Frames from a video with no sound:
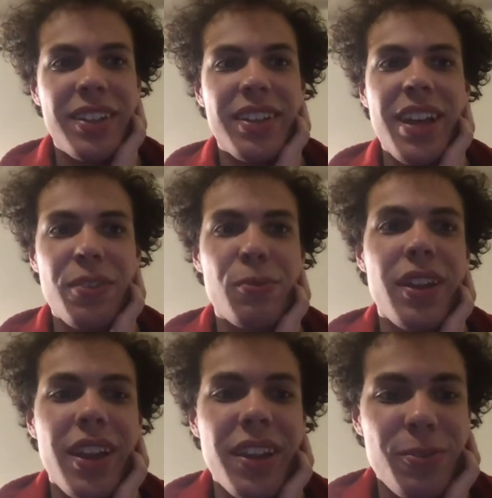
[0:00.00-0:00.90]
I do
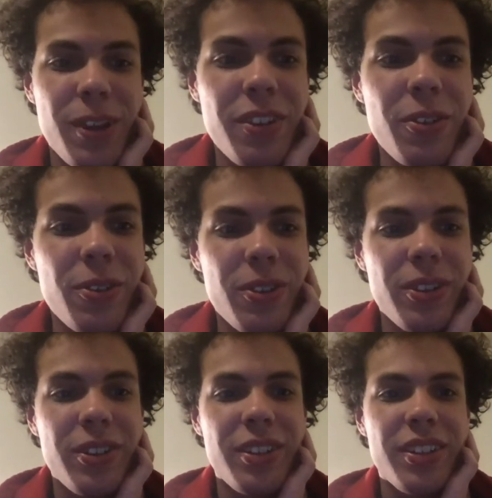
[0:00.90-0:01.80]
not know.
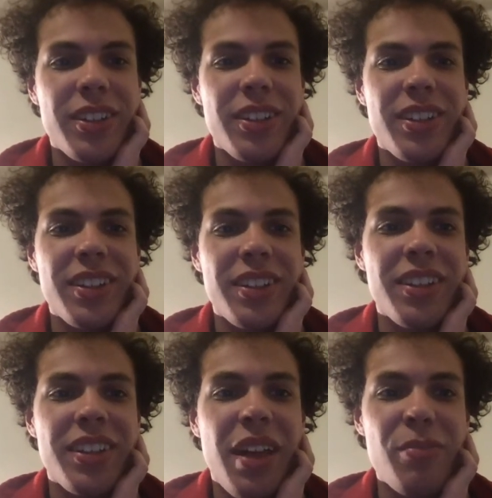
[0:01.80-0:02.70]

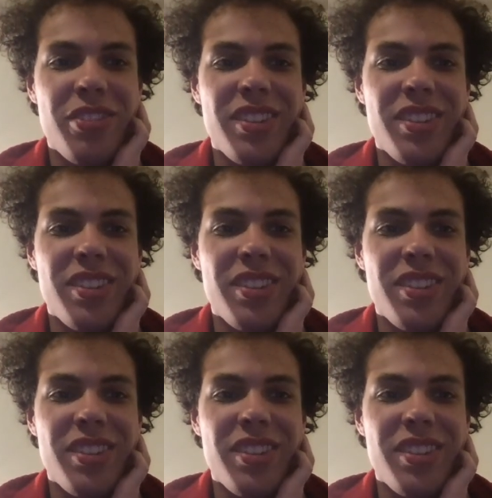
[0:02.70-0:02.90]
I'm just